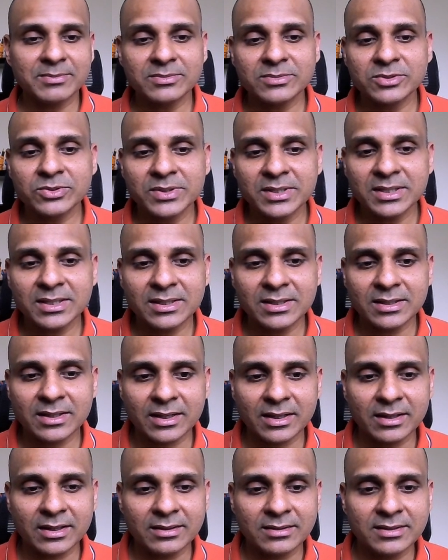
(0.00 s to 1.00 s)
what I'm doing
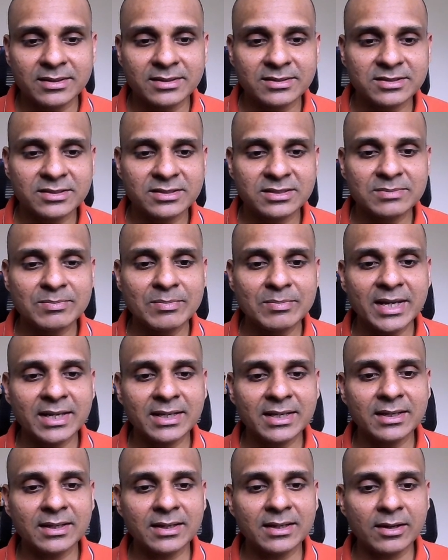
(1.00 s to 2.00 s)
here is just
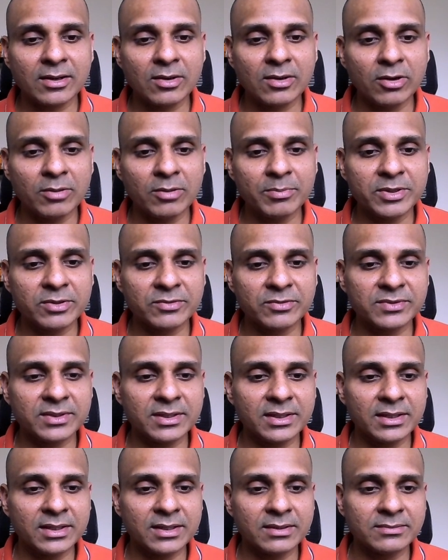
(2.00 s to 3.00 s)
making a copy
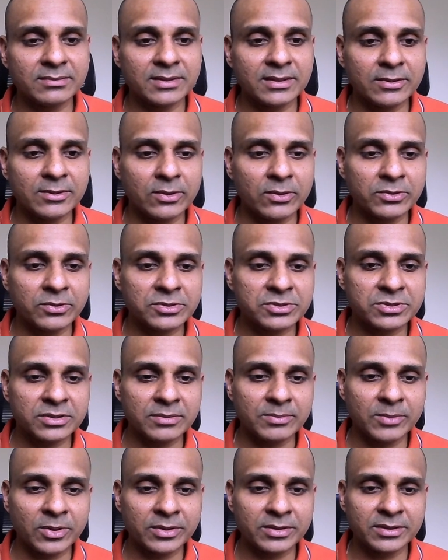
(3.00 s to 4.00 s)
of the, the
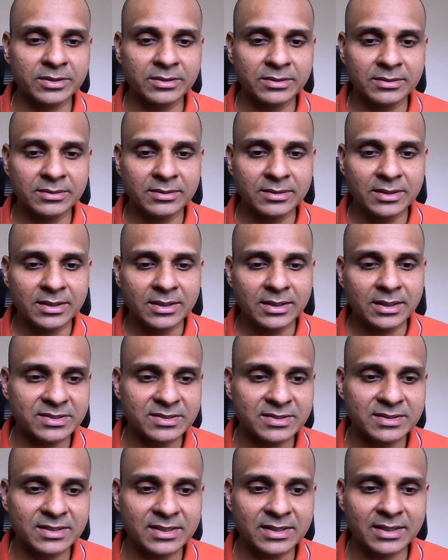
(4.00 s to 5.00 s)
original model,
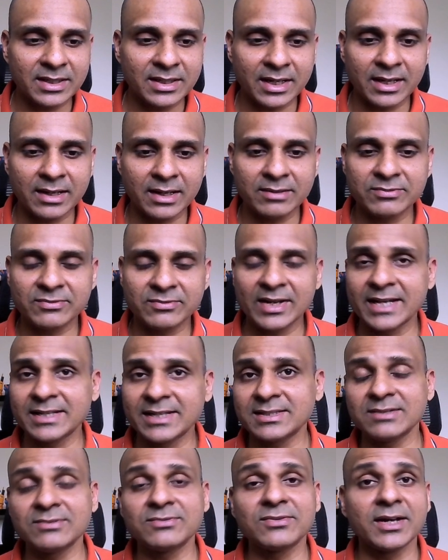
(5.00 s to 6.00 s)
which is the uh,
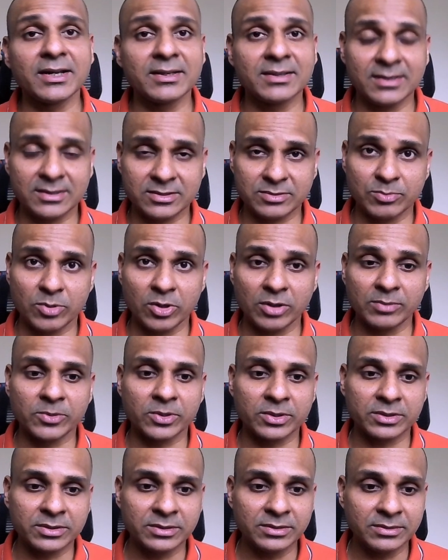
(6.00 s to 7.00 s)
Flan T five
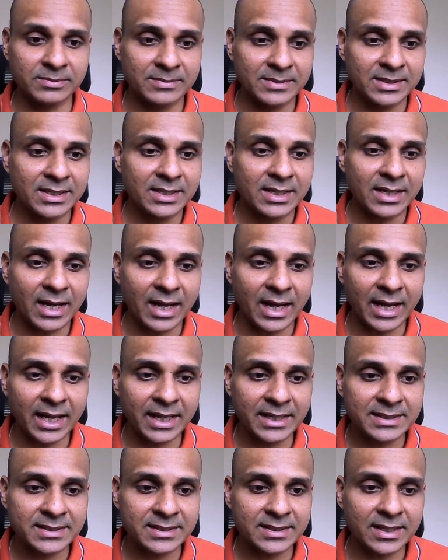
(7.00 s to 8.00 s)
small model.
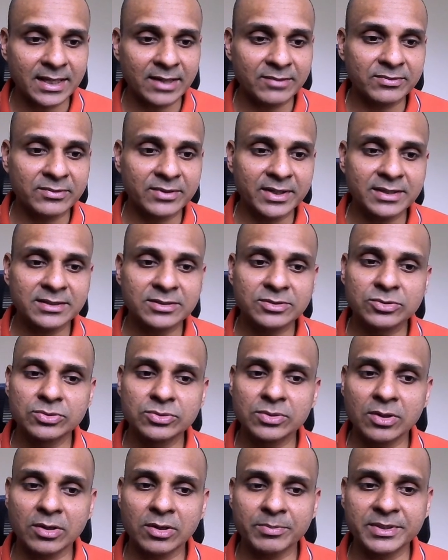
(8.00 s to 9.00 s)
And I've
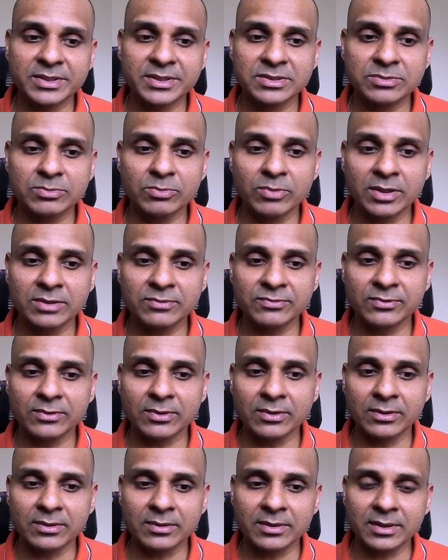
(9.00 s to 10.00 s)
created two copies, one
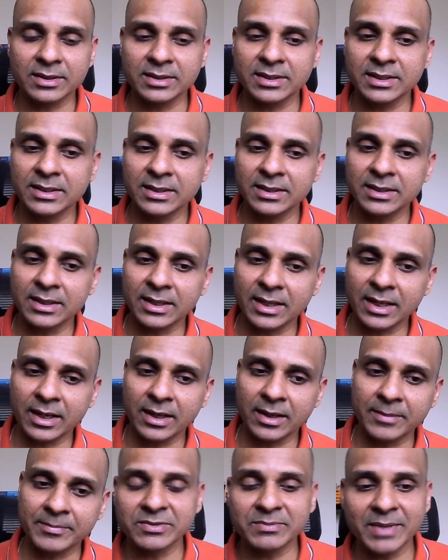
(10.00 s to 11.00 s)
for the
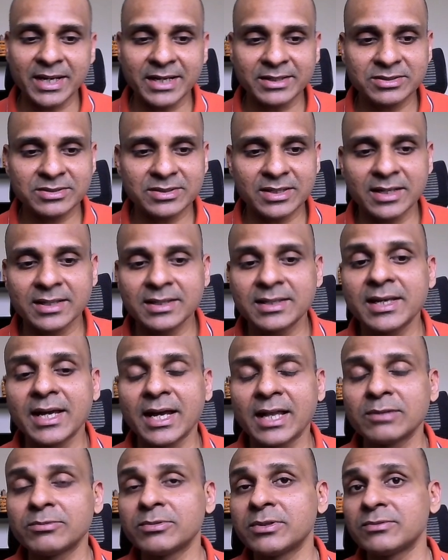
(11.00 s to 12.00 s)
absolute max
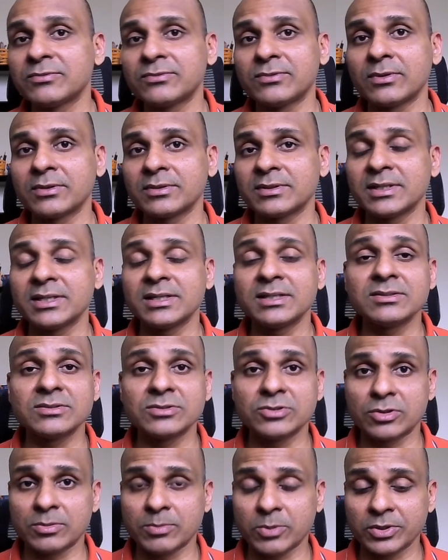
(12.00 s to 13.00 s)
and the other one for
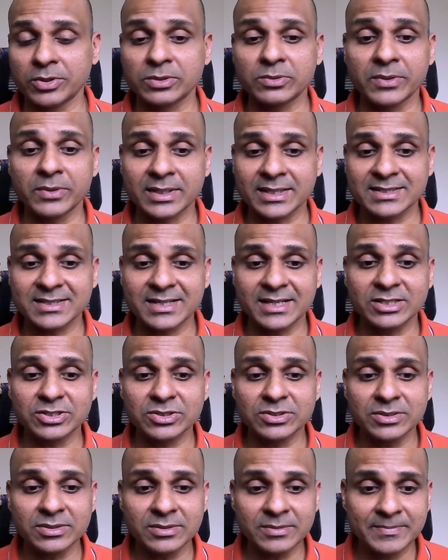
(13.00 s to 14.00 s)
the zero point
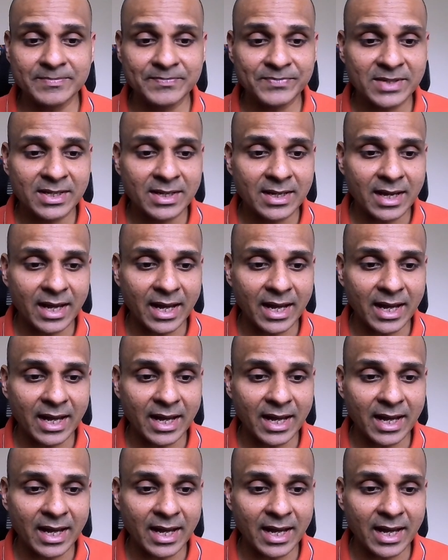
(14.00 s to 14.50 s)
quantization.